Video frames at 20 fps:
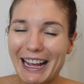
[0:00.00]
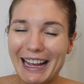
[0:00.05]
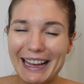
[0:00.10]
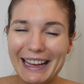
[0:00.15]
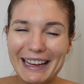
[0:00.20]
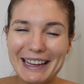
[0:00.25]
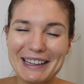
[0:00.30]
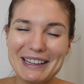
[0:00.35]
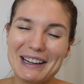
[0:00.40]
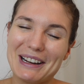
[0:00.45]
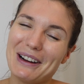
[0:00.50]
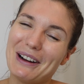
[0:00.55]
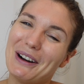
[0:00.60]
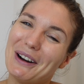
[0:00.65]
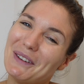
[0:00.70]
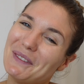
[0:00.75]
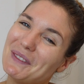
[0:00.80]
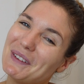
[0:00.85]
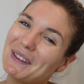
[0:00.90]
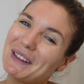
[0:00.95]
and
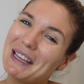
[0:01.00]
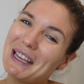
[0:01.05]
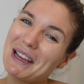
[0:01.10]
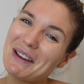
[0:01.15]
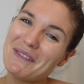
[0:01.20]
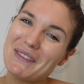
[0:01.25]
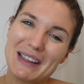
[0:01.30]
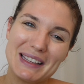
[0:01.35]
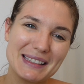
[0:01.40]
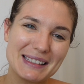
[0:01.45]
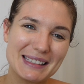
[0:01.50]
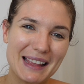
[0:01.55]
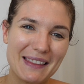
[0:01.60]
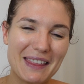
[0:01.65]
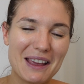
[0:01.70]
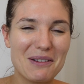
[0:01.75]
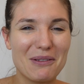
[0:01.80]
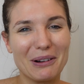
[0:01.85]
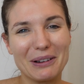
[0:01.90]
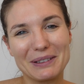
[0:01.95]
hopefully it means that
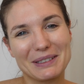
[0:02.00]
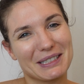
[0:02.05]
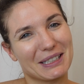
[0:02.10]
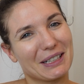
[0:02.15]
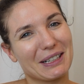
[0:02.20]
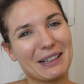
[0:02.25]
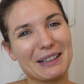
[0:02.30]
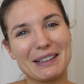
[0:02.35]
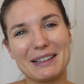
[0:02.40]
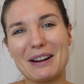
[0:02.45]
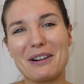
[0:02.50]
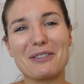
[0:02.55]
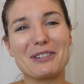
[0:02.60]
they won't turn